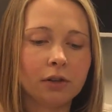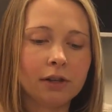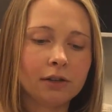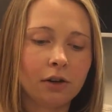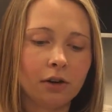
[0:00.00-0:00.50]

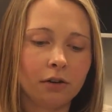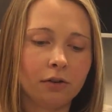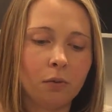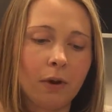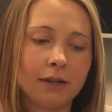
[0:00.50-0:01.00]
these are
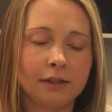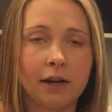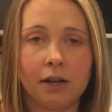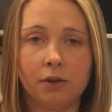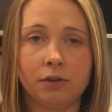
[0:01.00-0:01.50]
the ways that
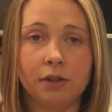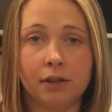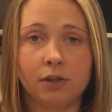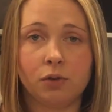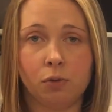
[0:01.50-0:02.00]
I use
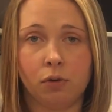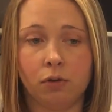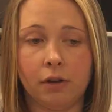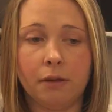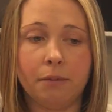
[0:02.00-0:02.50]
this
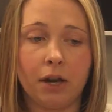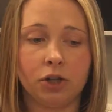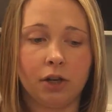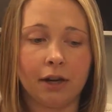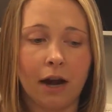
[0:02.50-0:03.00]
tool in
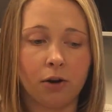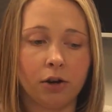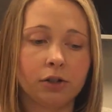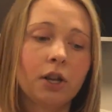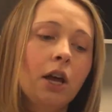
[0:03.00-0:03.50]
patient
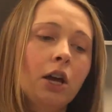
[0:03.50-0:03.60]
encounters.